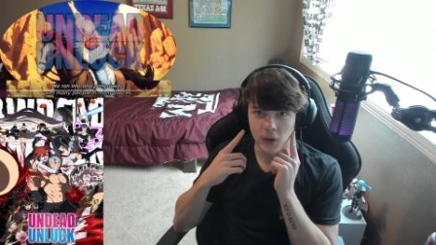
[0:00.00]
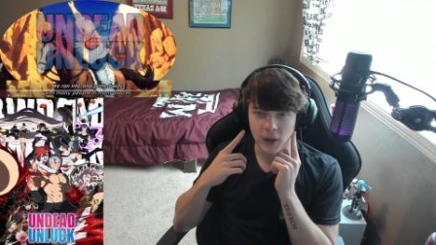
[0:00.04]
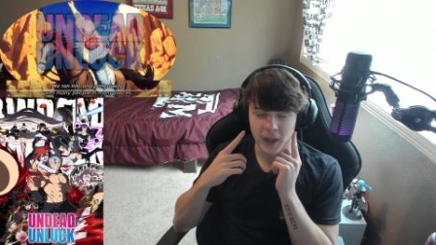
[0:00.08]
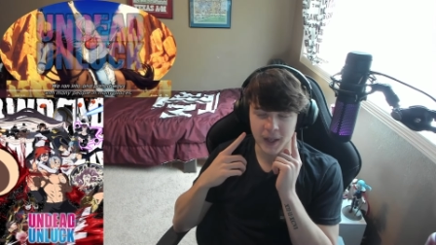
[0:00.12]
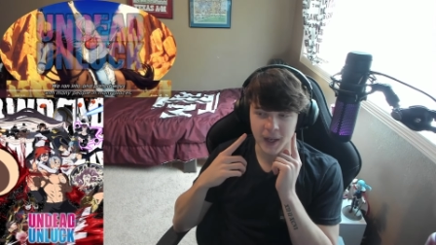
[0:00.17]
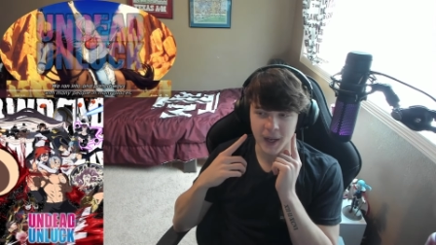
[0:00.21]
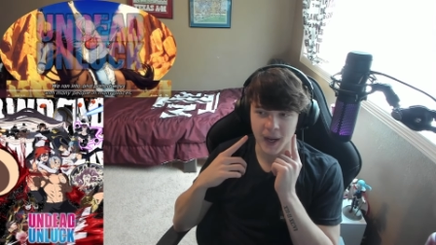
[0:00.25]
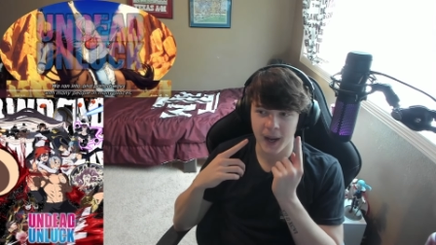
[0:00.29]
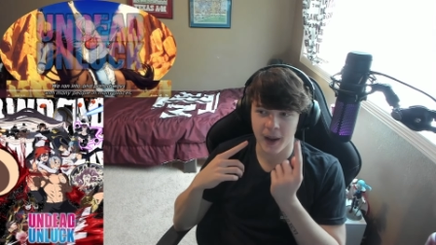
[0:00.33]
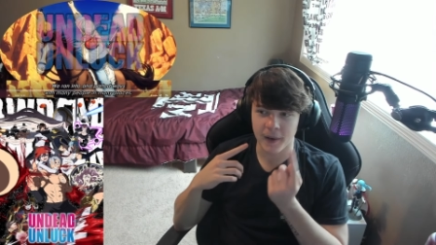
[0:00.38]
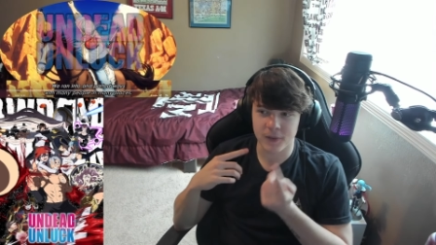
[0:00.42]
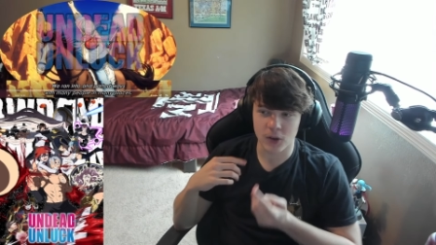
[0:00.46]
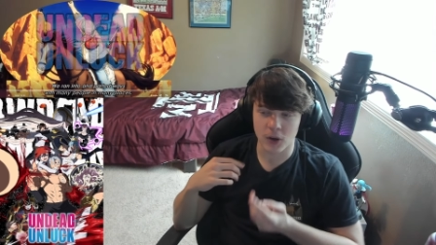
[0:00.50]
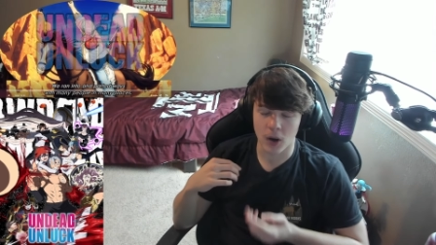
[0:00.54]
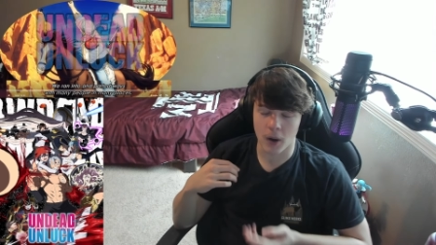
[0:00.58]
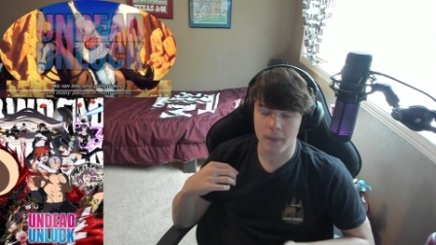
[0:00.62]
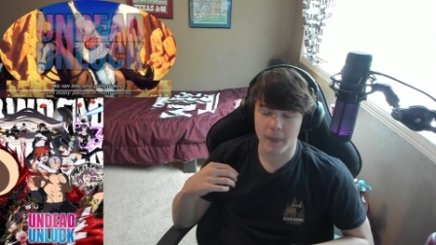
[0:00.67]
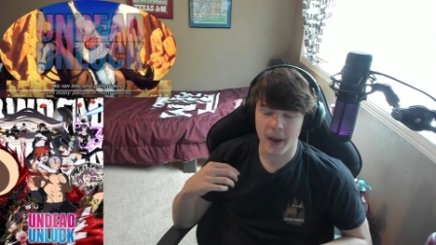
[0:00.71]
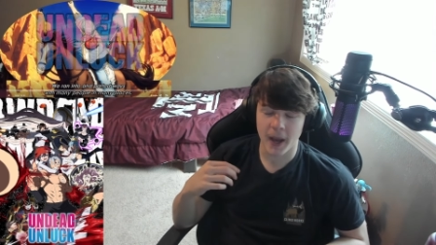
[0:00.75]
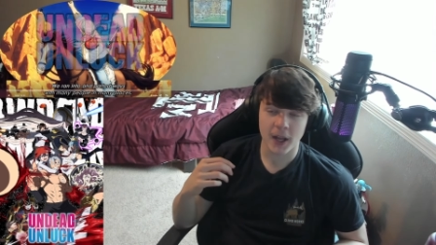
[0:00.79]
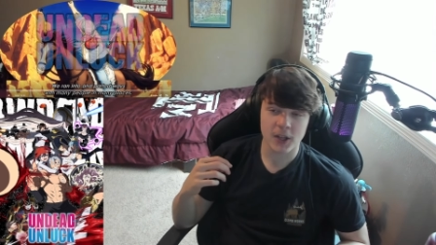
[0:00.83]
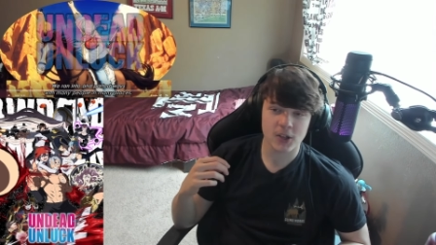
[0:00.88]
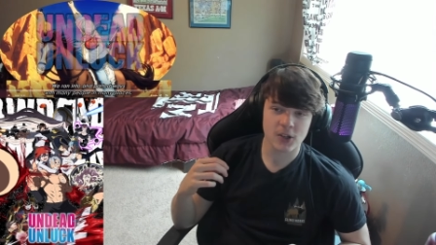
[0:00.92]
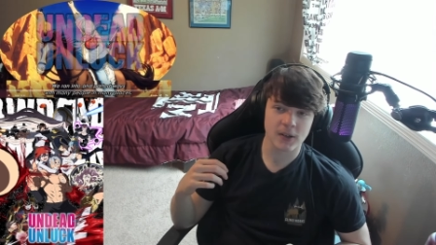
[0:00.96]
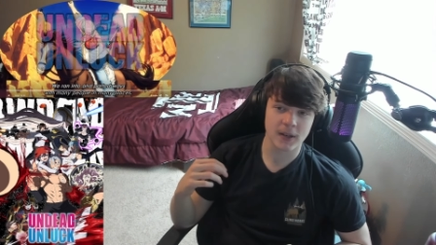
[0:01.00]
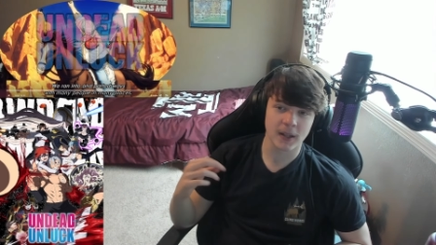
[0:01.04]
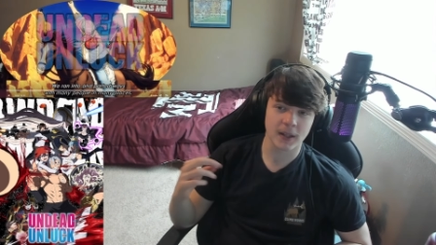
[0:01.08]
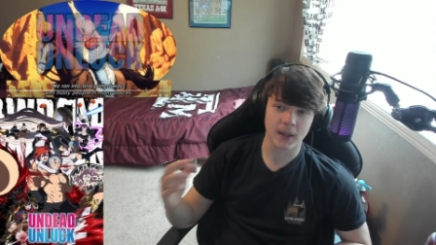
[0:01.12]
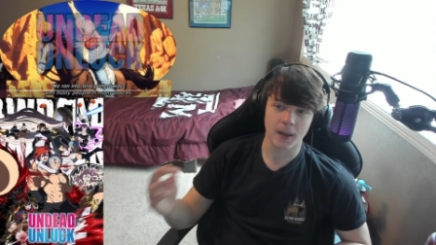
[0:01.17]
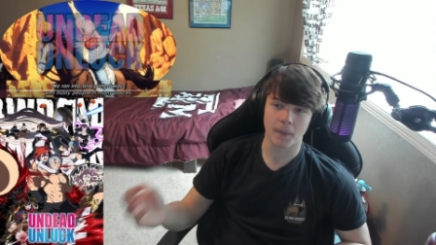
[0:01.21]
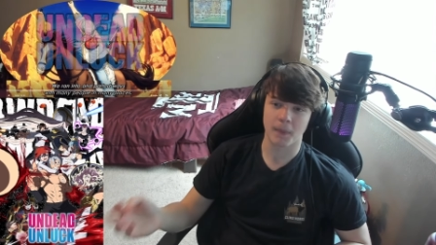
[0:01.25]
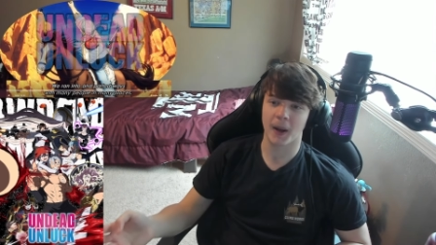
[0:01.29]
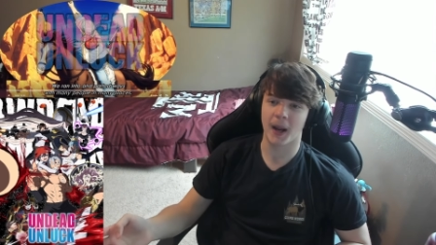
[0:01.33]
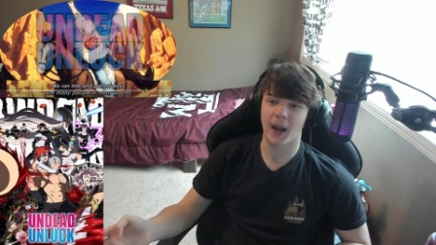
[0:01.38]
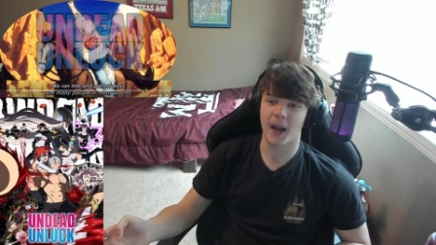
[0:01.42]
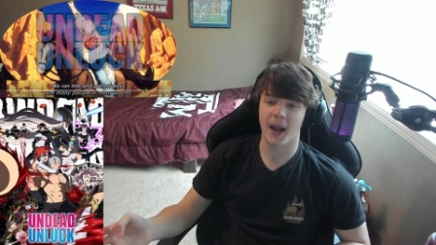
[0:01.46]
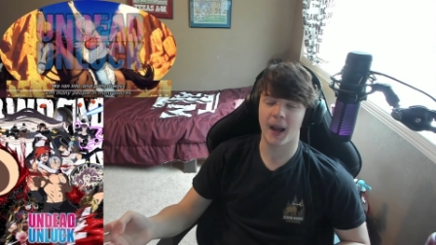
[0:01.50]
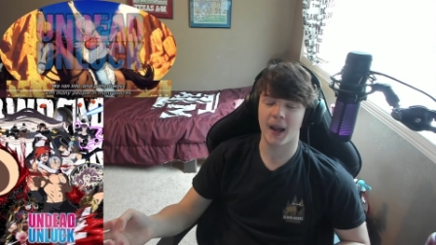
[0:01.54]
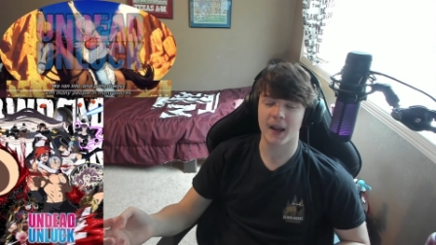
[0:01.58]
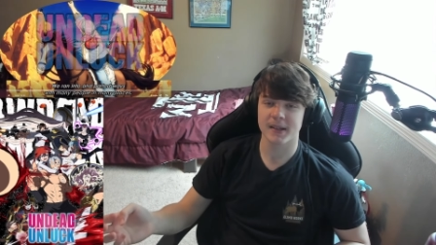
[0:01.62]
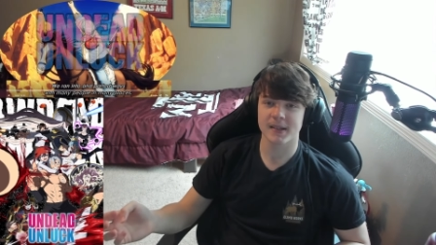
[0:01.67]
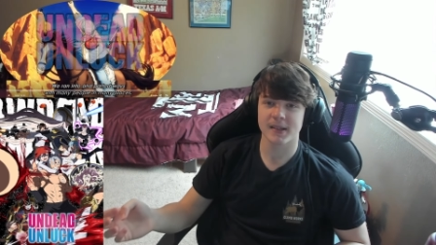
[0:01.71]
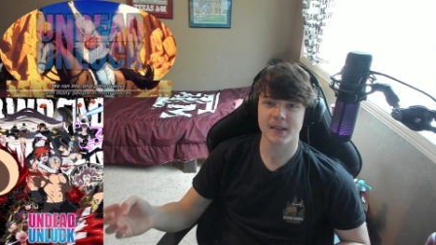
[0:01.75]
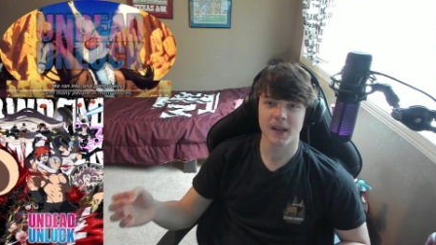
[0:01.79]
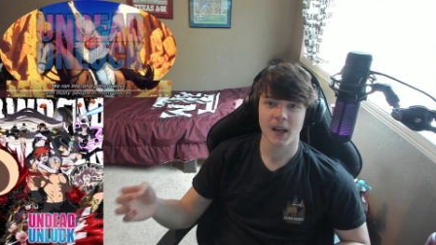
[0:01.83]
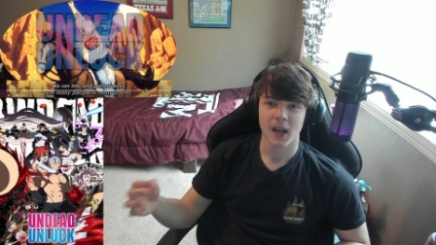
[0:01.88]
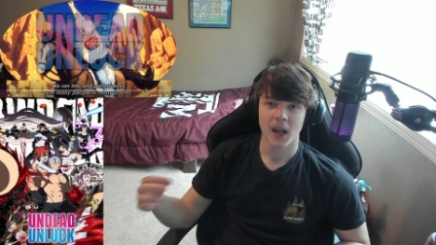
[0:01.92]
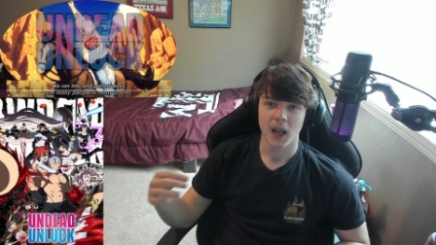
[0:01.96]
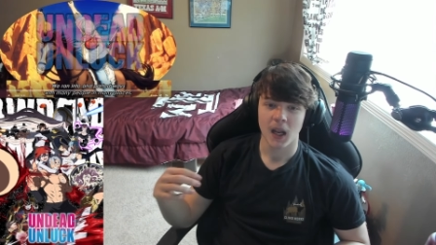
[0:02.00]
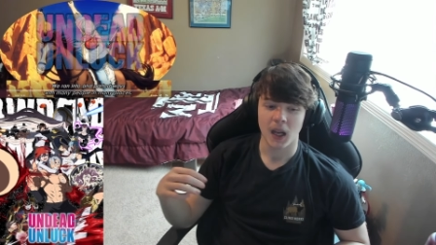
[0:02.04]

Like I have to imagine in the past